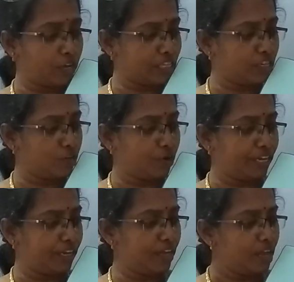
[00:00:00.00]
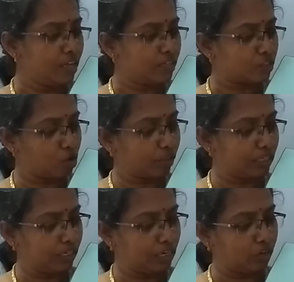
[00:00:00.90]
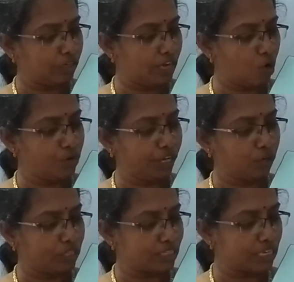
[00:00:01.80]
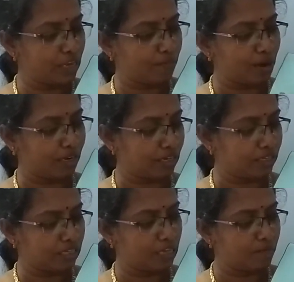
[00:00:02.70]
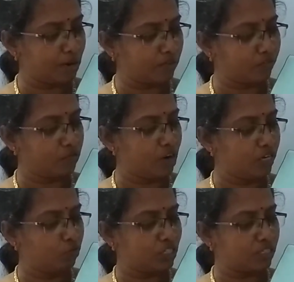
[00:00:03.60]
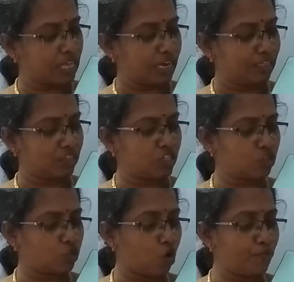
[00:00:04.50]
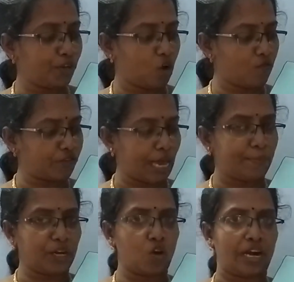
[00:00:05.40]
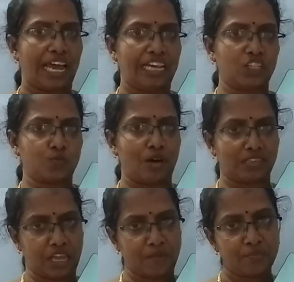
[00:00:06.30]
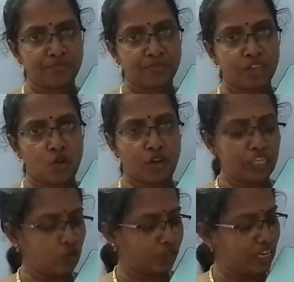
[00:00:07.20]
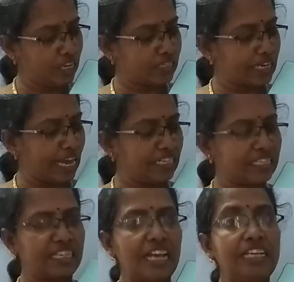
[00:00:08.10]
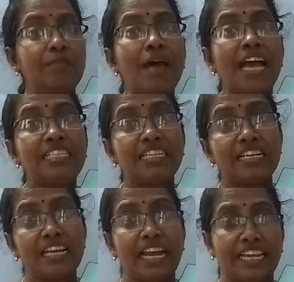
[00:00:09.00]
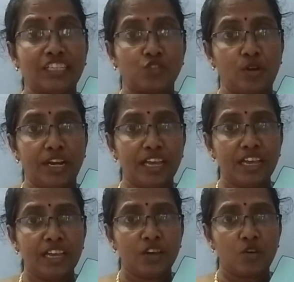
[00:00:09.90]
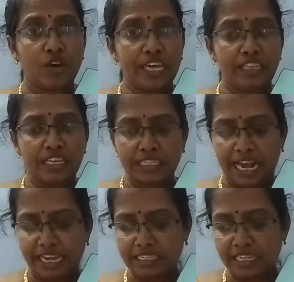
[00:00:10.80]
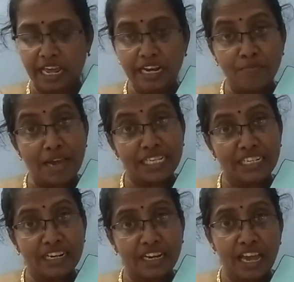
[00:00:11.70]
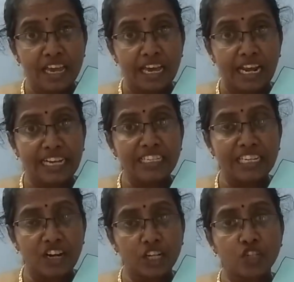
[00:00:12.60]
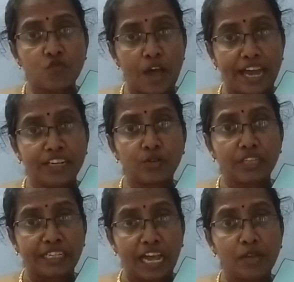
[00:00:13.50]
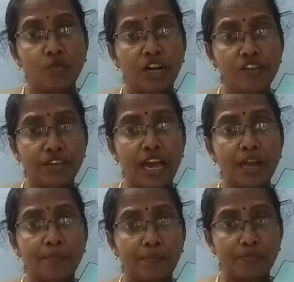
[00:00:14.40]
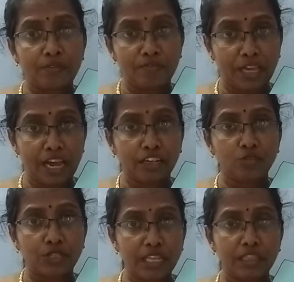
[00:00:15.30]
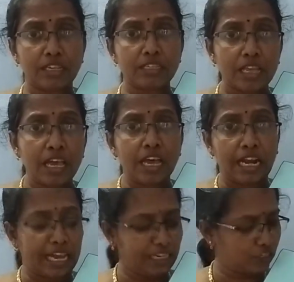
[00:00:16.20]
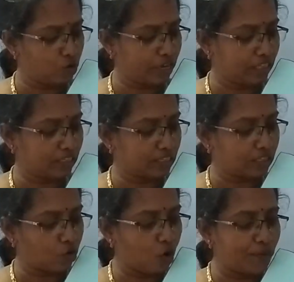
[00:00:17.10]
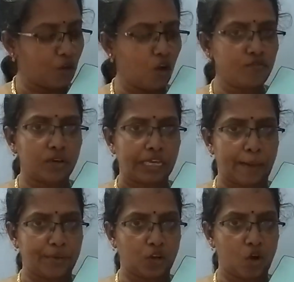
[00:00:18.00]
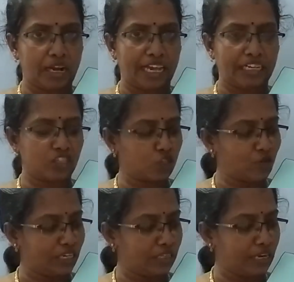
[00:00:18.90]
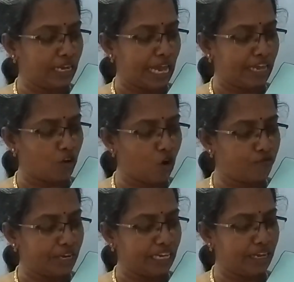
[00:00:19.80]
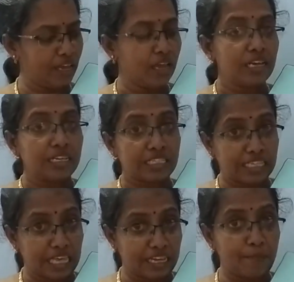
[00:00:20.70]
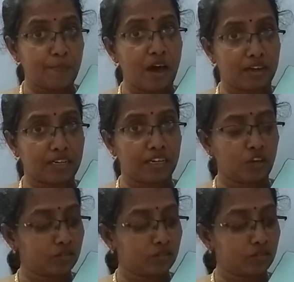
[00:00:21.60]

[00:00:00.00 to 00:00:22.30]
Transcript: Okay, 0 degree. So down, the southern part of the world which is there in the sense Tropic of Capricorn line is passing. Okay, so these lines are the imaginary lines only. Okay, these lines are the imaginary lines. In order to find out the time only, we are using this lines. Okay, this is Tropic of Capricorn line. So 23.5 degree southern part.